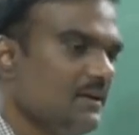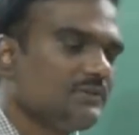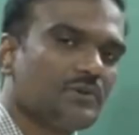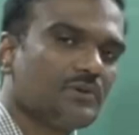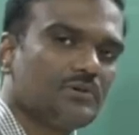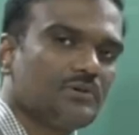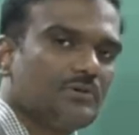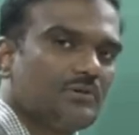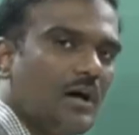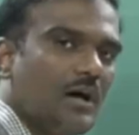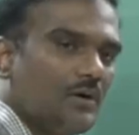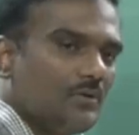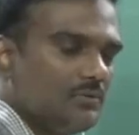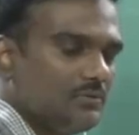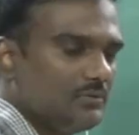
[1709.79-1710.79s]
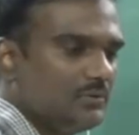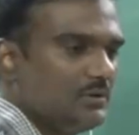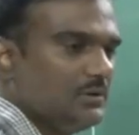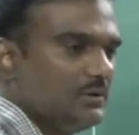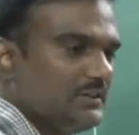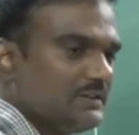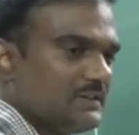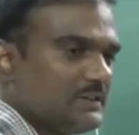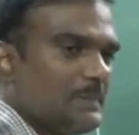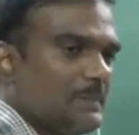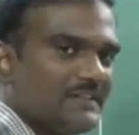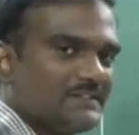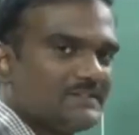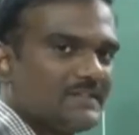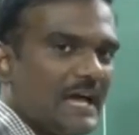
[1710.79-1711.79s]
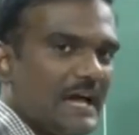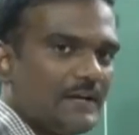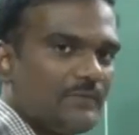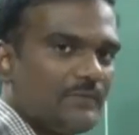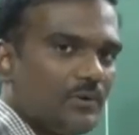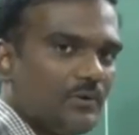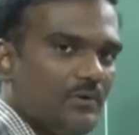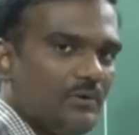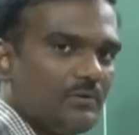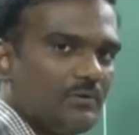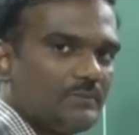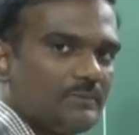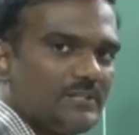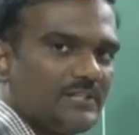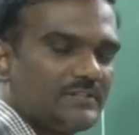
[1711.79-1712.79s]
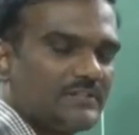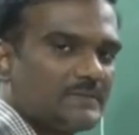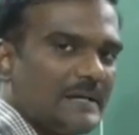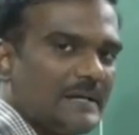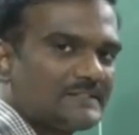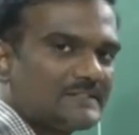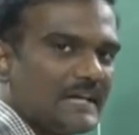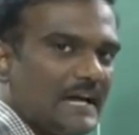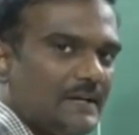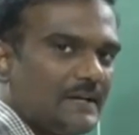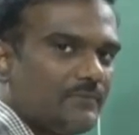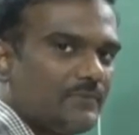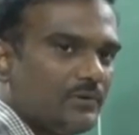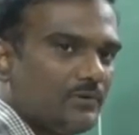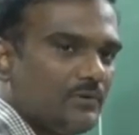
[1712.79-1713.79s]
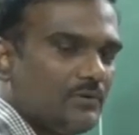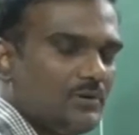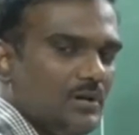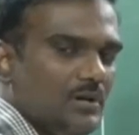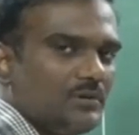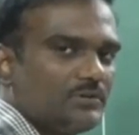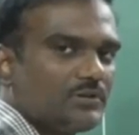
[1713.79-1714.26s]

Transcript: So now this is my side view. This is my side view.